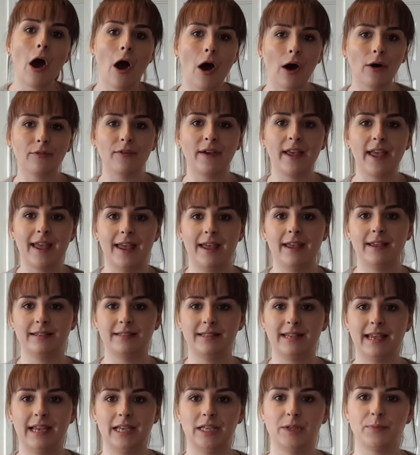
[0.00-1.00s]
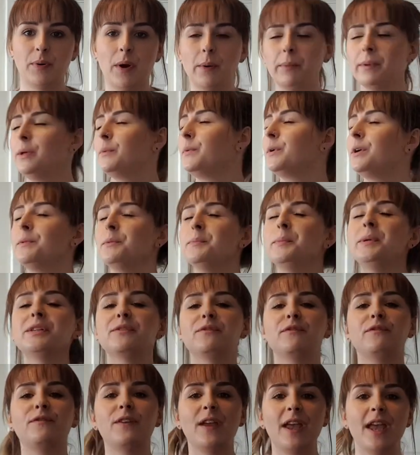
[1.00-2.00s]
of Hastings, probably one of the
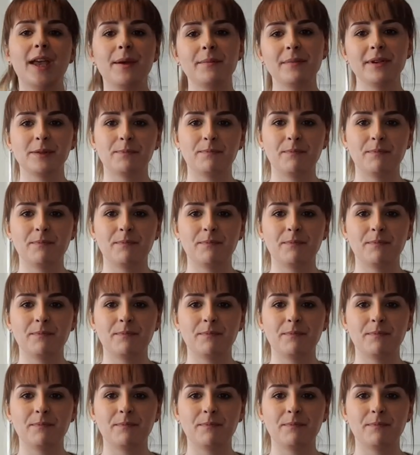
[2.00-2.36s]
most famous